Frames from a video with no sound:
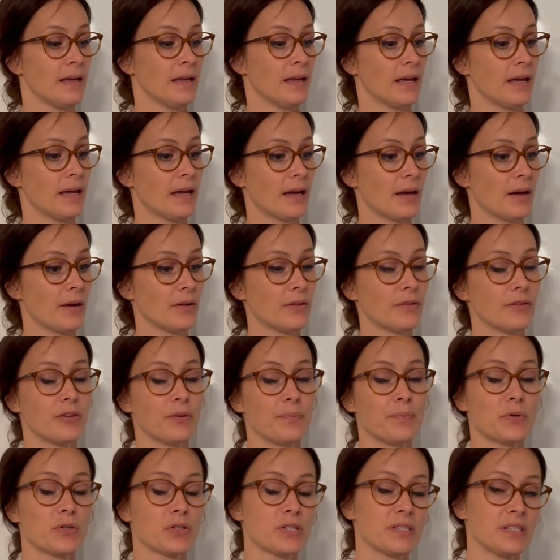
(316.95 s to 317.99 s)
The
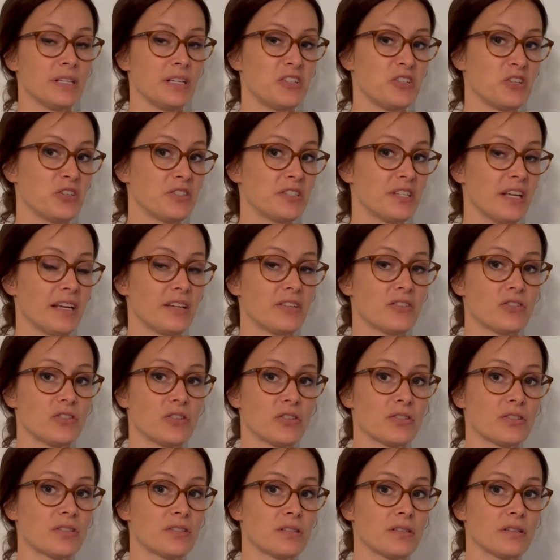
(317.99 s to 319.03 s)
procedure takes
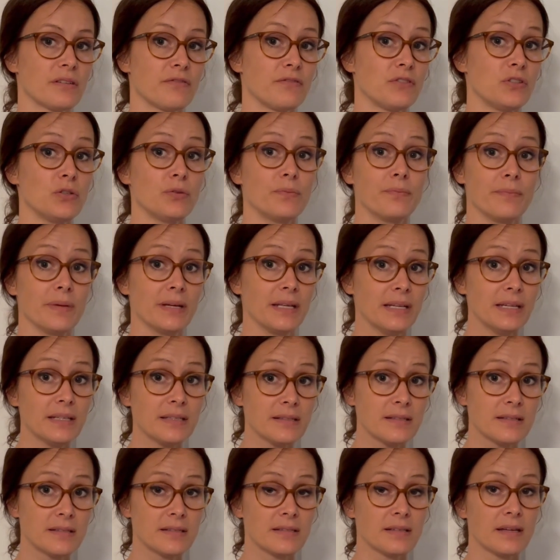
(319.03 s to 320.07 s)
just a few
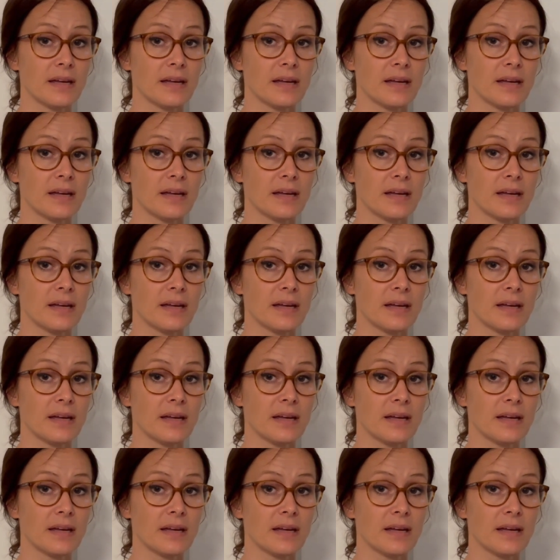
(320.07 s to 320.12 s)
minutes,